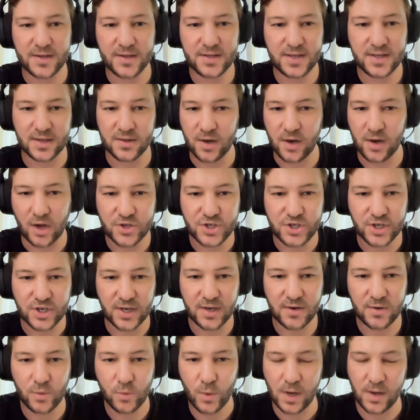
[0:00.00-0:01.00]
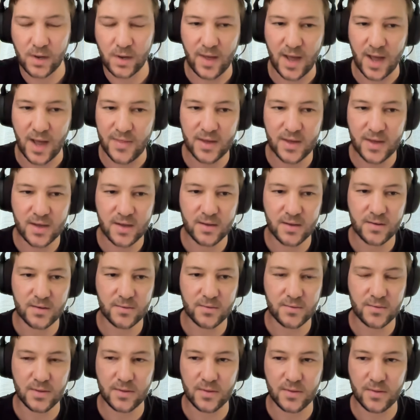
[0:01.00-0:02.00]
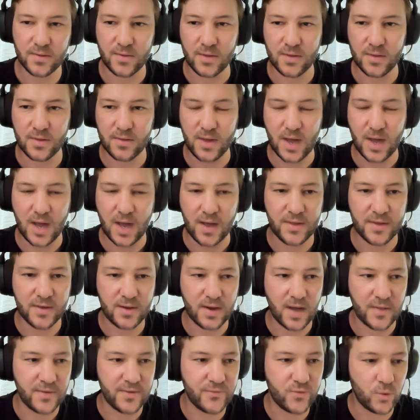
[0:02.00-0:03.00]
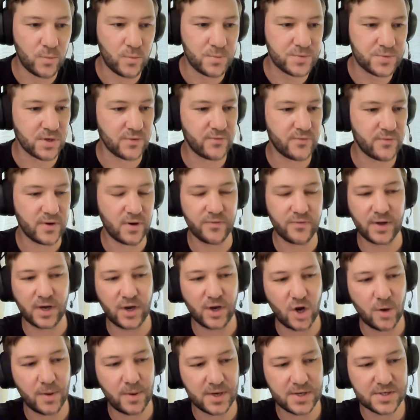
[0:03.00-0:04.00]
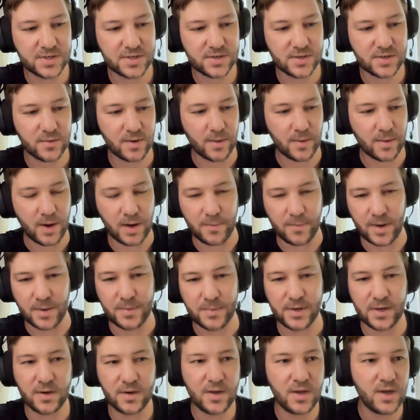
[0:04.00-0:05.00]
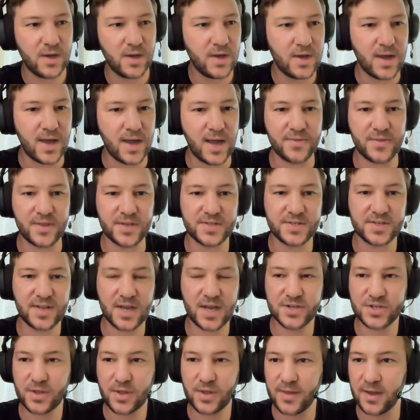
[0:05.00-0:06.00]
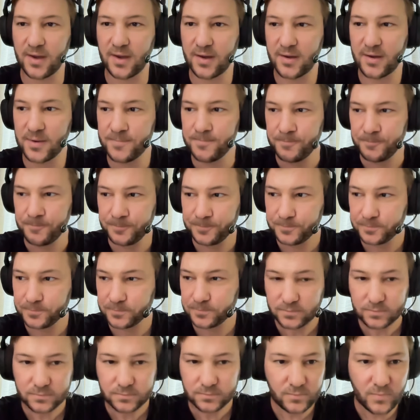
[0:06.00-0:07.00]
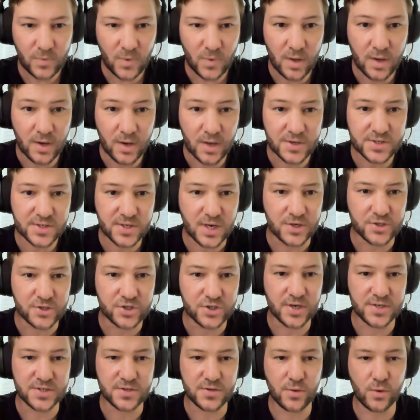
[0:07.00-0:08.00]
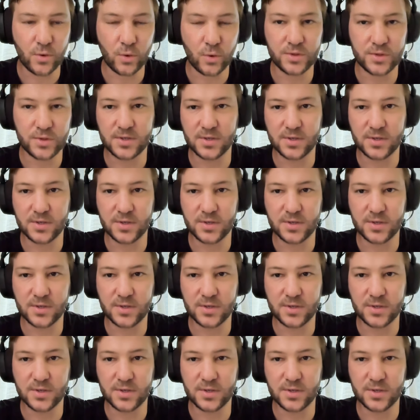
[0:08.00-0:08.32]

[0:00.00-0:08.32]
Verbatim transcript: reality and logic, while the other forms of economics are, I mean, at this stage, I think, you know, socialist